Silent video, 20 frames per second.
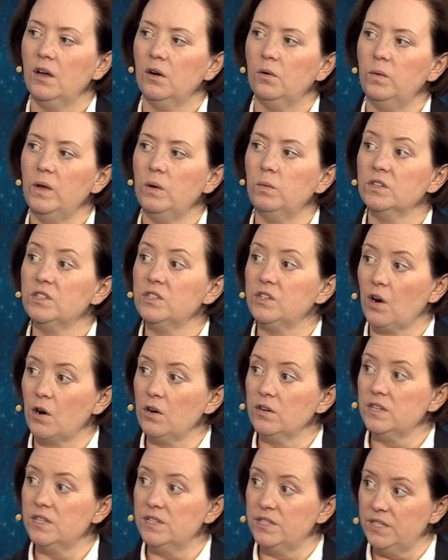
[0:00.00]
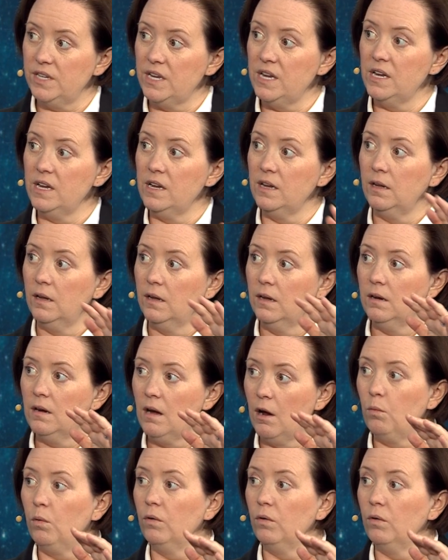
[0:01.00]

we will start to see a